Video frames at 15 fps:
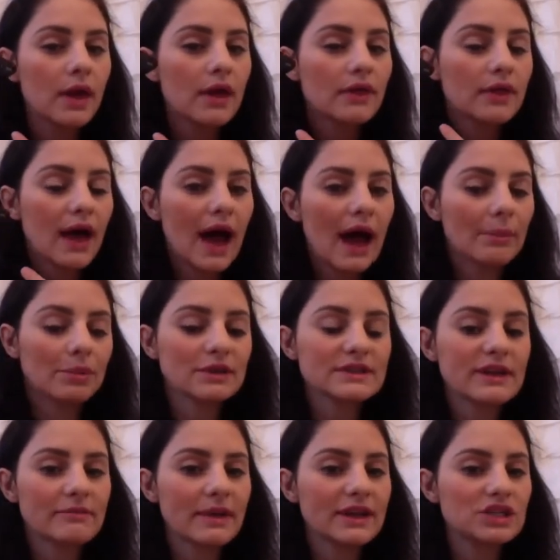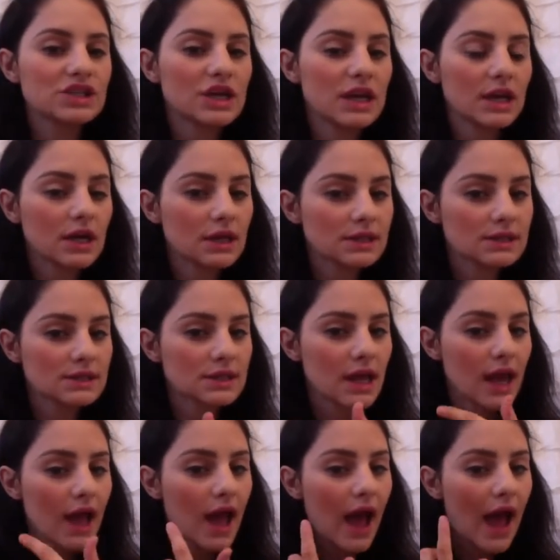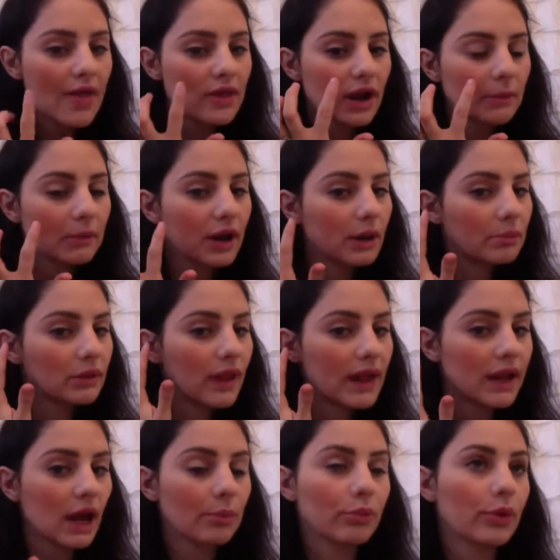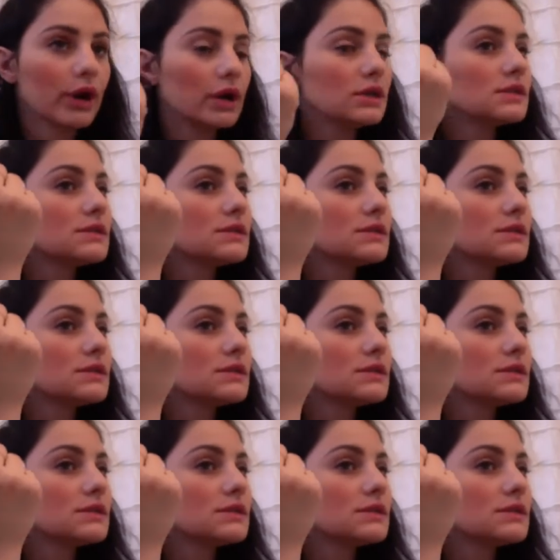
the apples of my cheeks, and then I'm going to blend upwards.